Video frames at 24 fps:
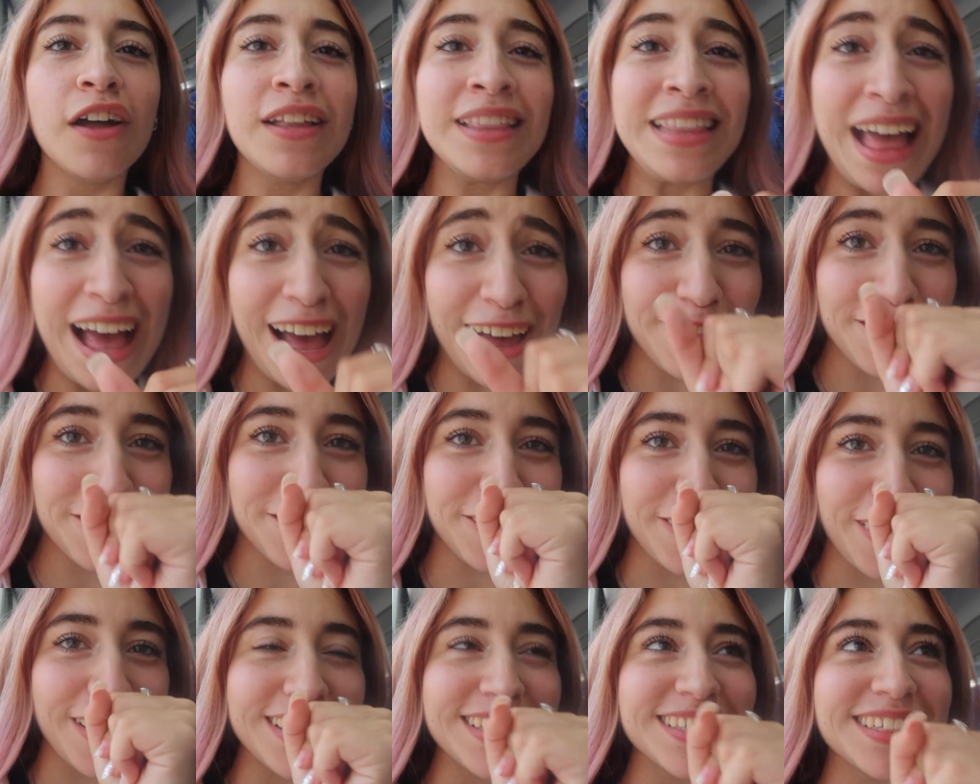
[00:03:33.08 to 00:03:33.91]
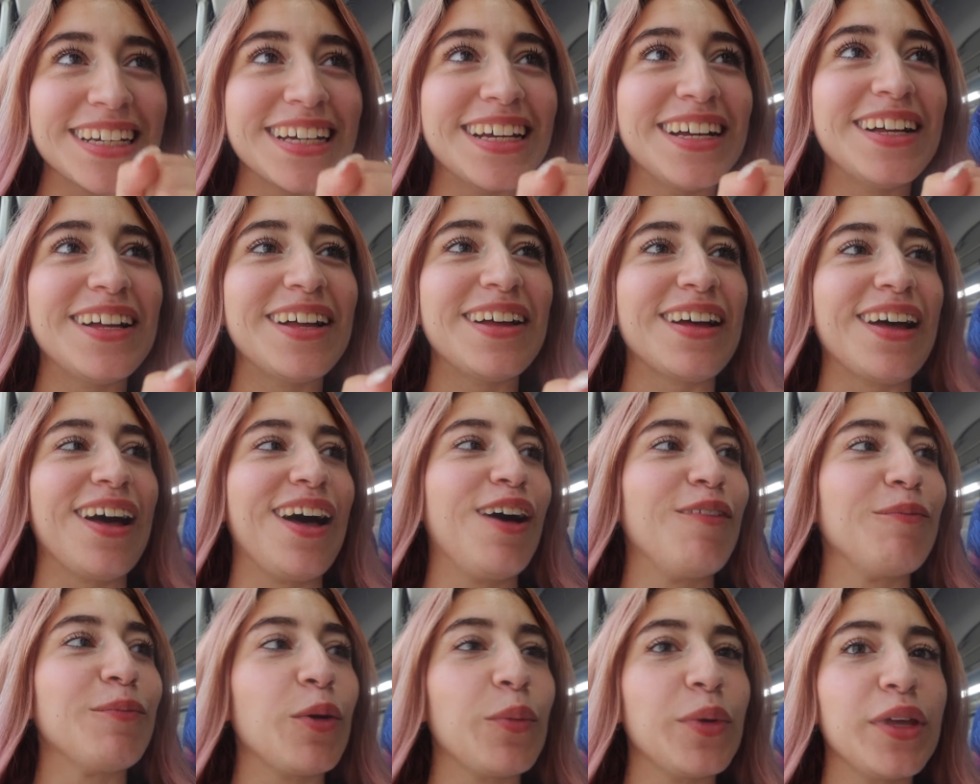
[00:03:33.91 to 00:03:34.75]
on that front. Mm.
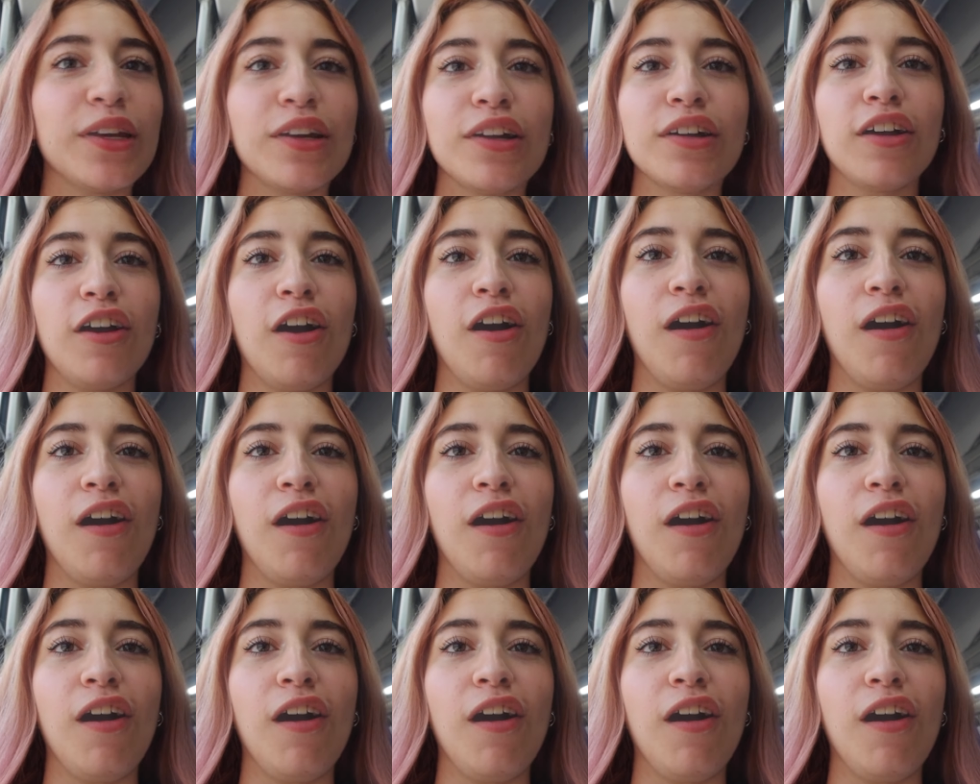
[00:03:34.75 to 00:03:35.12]
Um, but we are